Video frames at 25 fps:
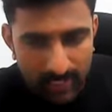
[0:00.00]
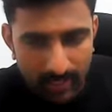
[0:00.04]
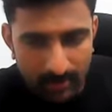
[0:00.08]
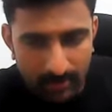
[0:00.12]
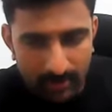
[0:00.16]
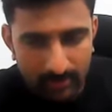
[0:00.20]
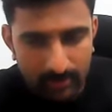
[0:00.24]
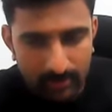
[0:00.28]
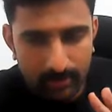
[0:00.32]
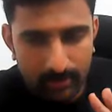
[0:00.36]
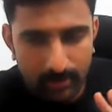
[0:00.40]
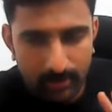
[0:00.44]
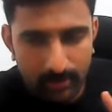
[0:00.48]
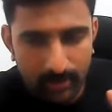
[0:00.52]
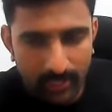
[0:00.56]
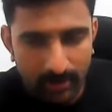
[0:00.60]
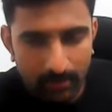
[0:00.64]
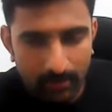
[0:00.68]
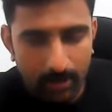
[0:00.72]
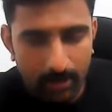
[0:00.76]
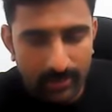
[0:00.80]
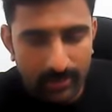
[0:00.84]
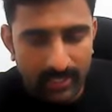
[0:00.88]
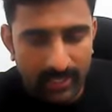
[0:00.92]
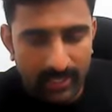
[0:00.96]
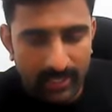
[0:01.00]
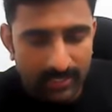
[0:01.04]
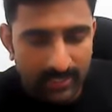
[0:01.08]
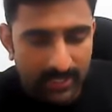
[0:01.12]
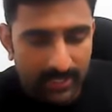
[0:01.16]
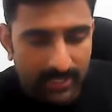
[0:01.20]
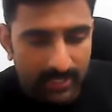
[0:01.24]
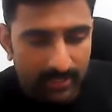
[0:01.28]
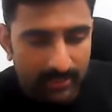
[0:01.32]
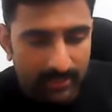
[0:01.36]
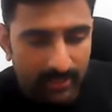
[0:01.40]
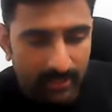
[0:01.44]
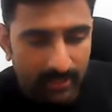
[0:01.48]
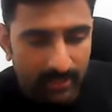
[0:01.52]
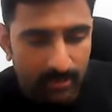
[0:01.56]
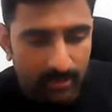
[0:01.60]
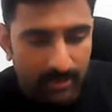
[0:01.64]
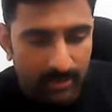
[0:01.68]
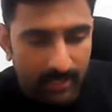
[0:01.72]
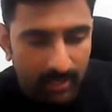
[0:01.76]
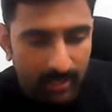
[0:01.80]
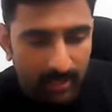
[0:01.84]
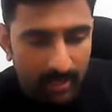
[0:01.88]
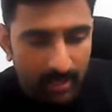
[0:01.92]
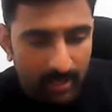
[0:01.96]
Yeah? So I'm not charging anything.
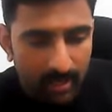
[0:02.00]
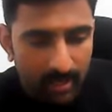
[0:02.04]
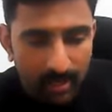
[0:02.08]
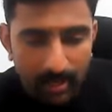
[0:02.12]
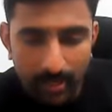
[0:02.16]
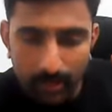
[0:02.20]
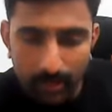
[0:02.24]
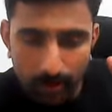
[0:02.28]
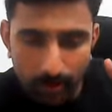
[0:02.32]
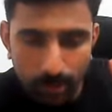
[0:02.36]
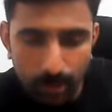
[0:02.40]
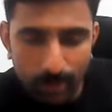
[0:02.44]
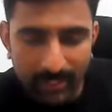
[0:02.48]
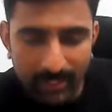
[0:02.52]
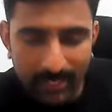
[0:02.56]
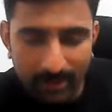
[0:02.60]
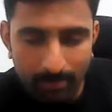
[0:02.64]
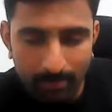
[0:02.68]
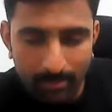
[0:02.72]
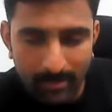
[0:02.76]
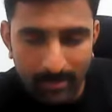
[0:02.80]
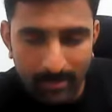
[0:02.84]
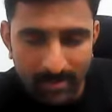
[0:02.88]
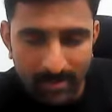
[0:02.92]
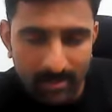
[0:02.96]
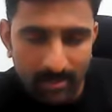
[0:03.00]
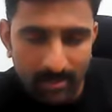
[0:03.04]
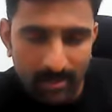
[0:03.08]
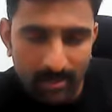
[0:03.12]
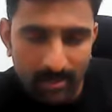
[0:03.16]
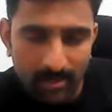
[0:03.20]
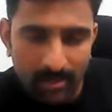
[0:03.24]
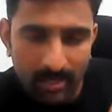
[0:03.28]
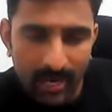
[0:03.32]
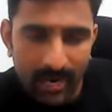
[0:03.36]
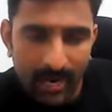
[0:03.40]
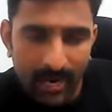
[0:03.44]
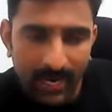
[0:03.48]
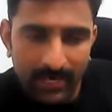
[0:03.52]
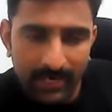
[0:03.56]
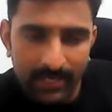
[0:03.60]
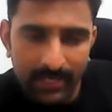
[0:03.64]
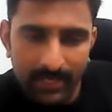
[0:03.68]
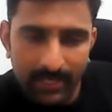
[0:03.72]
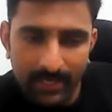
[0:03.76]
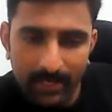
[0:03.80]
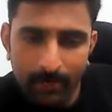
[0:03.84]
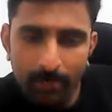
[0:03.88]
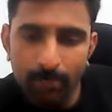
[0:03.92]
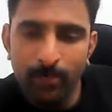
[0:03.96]
Okay. Two templates
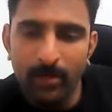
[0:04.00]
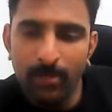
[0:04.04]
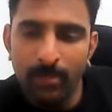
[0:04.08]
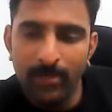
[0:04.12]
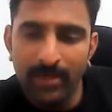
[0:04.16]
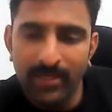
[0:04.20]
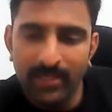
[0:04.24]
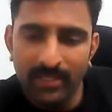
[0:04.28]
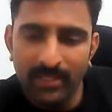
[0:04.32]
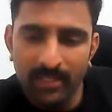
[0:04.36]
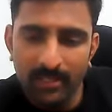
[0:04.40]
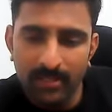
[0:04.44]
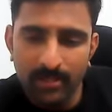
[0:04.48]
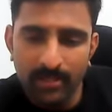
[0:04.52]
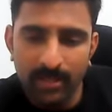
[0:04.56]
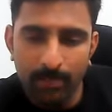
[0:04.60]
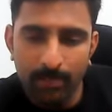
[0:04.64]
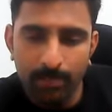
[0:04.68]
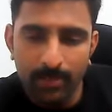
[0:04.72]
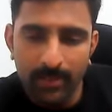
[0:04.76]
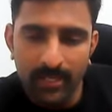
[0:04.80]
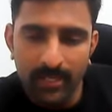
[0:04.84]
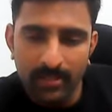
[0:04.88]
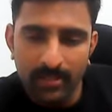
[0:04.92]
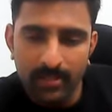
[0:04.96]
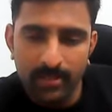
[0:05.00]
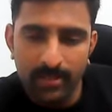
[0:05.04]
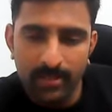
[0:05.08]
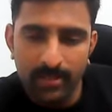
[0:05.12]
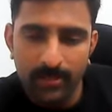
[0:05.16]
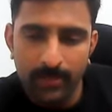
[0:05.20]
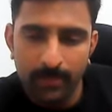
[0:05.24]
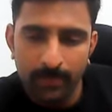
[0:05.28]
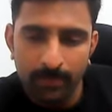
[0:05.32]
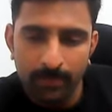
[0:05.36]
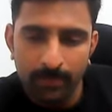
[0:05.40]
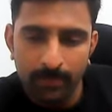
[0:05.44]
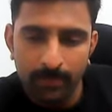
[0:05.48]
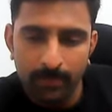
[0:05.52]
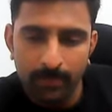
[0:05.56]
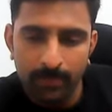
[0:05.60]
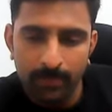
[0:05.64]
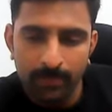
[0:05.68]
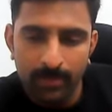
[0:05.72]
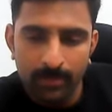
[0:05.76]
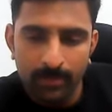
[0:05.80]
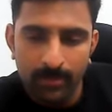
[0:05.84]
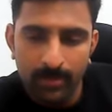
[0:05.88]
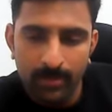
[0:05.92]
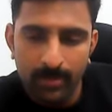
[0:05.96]
and implement these templates.
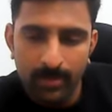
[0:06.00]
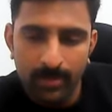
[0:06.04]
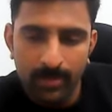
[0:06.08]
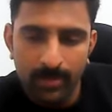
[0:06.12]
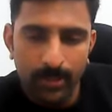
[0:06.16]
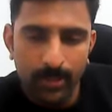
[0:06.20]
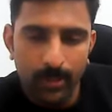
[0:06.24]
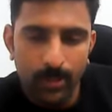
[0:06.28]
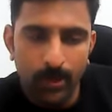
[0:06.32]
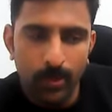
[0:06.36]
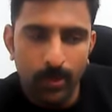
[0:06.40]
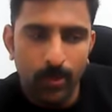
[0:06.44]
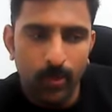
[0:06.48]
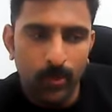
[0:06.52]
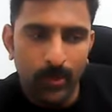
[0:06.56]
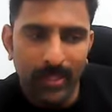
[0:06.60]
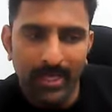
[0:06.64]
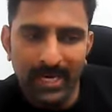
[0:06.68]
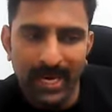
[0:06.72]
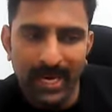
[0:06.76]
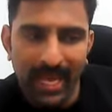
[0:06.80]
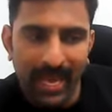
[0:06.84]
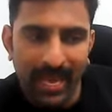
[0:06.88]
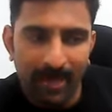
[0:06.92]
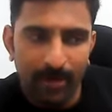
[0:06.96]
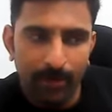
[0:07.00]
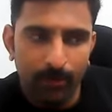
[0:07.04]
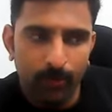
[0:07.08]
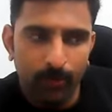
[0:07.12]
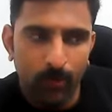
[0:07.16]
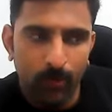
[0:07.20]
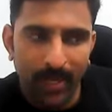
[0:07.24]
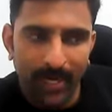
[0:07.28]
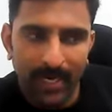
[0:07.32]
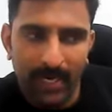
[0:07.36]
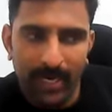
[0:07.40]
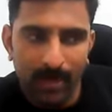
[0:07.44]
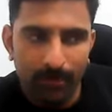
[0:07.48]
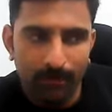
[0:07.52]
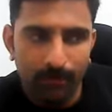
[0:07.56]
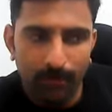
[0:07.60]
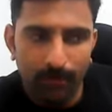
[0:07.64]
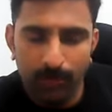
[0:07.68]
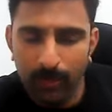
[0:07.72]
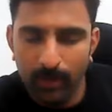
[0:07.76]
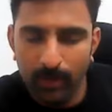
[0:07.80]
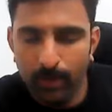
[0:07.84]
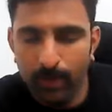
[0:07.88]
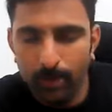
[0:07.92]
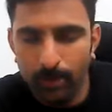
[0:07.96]
You will have one and a
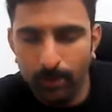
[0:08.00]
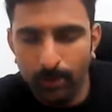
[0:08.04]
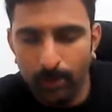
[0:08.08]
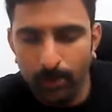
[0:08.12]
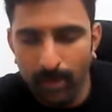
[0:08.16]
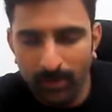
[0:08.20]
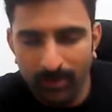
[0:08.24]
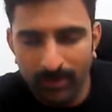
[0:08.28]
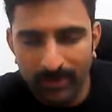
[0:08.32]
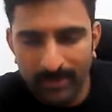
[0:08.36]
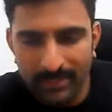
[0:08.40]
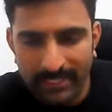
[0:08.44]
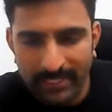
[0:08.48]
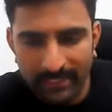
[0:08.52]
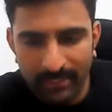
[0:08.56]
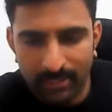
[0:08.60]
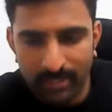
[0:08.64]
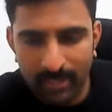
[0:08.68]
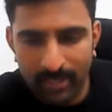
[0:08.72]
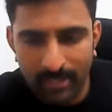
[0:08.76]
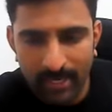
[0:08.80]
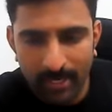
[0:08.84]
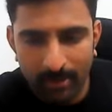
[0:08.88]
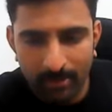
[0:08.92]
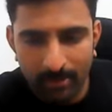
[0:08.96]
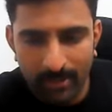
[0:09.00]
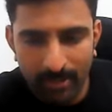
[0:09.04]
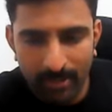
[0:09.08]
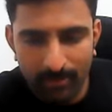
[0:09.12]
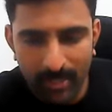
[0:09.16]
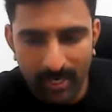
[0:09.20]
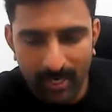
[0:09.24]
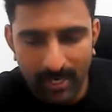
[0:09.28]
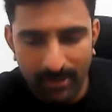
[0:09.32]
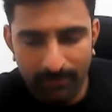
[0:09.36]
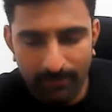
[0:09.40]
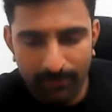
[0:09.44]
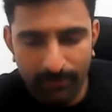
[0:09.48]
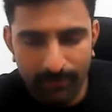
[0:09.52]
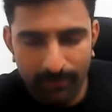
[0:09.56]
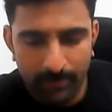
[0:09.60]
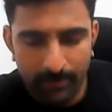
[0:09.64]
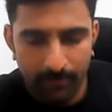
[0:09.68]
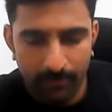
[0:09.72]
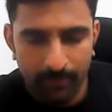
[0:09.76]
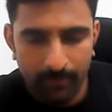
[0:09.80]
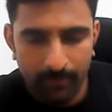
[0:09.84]
half hour to two hours extra time in your life.